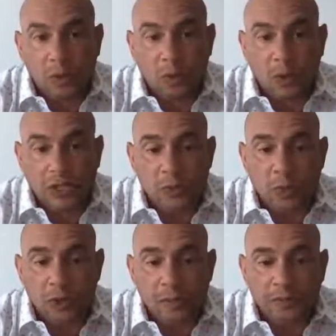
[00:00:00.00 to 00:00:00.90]

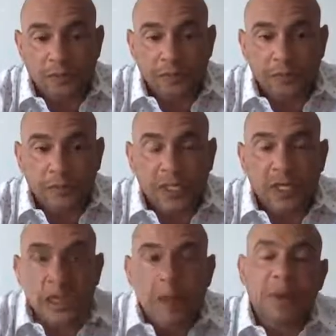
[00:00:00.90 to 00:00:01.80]
Westport,
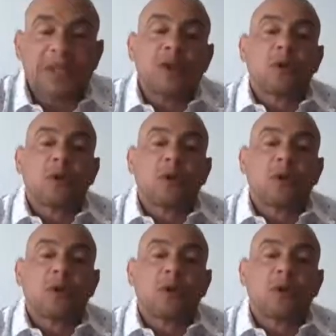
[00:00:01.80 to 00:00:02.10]
but they were